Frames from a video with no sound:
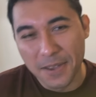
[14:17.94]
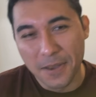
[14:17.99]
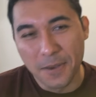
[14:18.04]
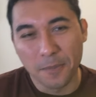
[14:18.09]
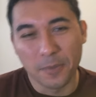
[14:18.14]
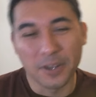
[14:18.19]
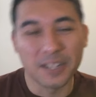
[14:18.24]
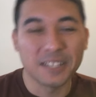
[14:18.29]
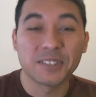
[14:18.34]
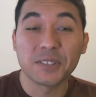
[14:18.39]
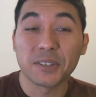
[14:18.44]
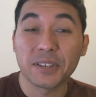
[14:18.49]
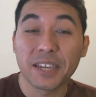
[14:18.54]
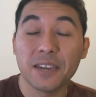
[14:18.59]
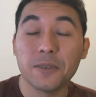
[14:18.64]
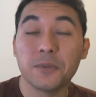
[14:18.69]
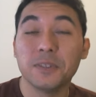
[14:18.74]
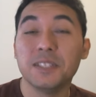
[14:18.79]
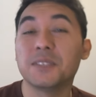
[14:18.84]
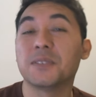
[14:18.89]
but it's okay.
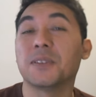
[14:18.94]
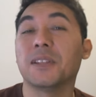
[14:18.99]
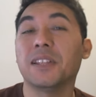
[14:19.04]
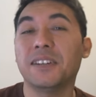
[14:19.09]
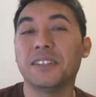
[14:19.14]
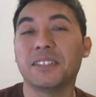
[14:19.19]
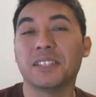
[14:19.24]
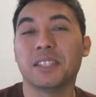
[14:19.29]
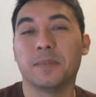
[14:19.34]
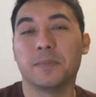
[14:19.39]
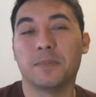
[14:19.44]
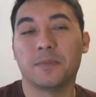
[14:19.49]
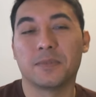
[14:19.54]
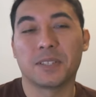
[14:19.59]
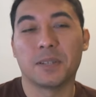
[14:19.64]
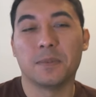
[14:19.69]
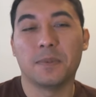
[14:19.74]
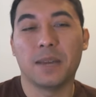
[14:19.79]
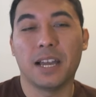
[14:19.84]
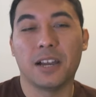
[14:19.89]
We need to learn them
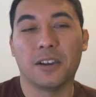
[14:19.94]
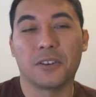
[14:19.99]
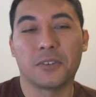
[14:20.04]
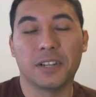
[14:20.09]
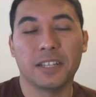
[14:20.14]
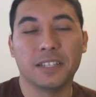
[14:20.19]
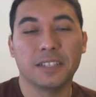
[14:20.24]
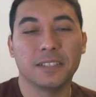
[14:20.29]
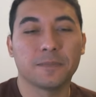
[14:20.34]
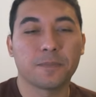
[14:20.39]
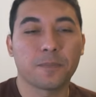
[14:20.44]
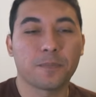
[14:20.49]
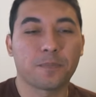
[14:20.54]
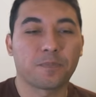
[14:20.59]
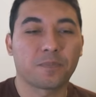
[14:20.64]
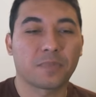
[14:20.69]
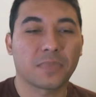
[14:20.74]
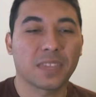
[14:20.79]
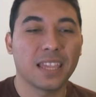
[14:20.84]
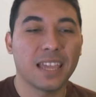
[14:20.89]
somehow, right?
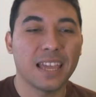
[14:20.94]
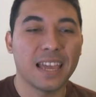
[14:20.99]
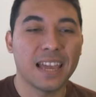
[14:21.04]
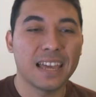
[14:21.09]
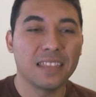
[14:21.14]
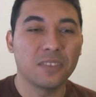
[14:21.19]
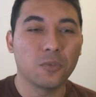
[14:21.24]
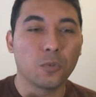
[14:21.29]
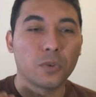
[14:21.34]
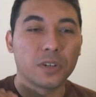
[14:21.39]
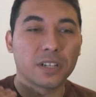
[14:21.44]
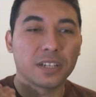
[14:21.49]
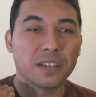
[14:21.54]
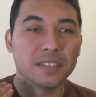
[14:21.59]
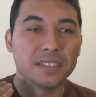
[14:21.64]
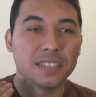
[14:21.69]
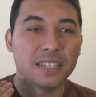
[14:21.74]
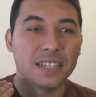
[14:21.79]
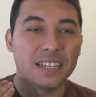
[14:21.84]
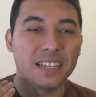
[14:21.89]
And we're
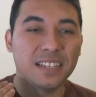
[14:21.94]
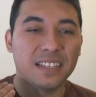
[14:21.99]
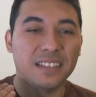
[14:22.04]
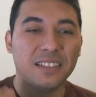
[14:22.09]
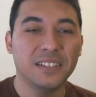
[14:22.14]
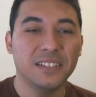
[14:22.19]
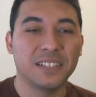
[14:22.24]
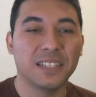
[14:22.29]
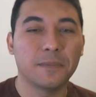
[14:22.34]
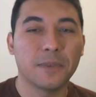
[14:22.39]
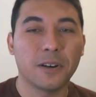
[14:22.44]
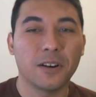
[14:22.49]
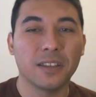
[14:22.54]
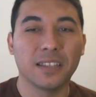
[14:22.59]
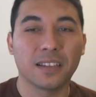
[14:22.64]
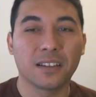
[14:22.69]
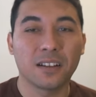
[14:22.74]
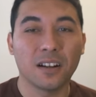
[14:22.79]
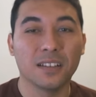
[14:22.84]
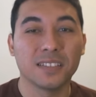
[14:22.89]
gonna learn about
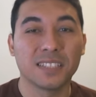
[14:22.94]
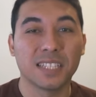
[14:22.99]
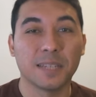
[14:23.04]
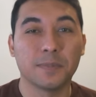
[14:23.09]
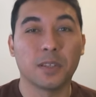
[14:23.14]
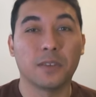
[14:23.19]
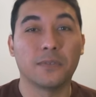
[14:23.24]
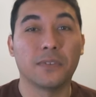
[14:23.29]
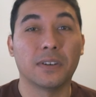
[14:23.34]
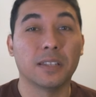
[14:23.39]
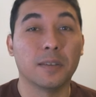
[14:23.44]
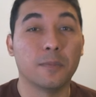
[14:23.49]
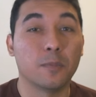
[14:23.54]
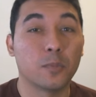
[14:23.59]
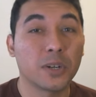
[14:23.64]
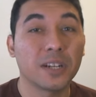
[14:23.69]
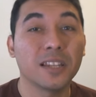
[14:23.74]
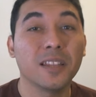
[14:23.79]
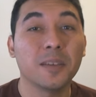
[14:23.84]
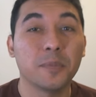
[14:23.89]
the concept of an
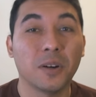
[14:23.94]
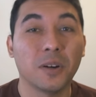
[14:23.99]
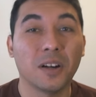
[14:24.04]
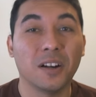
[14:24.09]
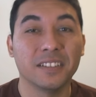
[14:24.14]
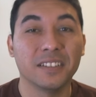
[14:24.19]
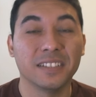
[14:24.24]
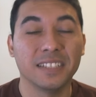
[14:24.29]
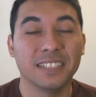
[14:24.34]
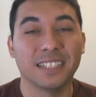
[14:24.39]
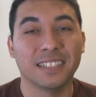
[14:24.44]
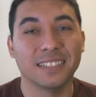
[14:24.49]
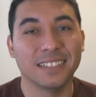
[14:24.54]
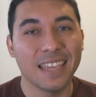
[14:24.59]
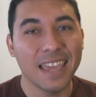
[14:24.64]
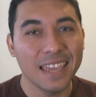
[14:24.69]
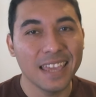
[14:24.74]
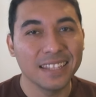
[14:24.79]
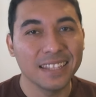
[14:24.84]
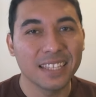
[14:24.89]
umbrella pawn in an
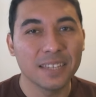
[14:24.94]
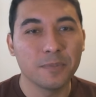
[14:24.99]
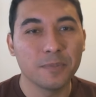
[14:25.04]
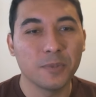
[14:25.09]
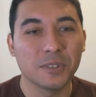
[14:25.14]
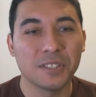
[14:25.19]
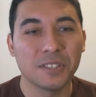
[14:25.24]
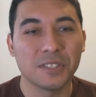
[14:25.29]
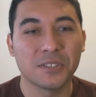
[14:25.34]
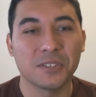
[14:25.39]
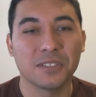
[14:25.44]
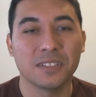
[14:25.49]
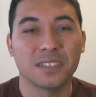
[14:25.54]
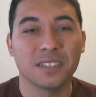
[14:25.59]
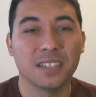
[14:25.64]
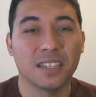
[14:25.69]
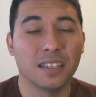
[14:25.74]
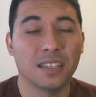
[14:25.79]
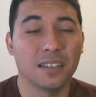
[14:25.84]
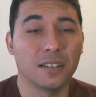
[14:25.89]
endgame position
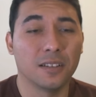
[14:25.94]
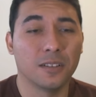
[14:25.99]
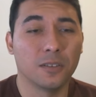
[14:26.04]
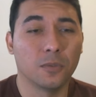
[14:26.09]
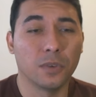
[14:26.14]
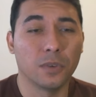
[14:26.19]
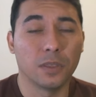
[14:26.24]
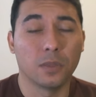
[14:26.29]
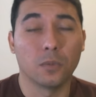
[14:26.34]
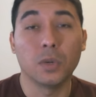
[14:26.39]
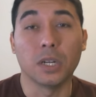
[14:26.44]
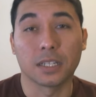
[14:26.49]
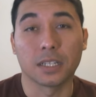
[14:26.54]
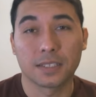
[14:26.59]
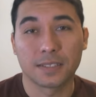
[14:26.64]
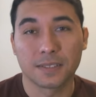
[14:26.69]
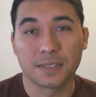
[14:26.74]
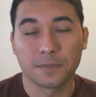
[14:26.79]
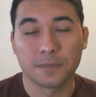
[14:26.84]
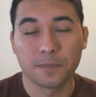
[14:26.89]
with rooks.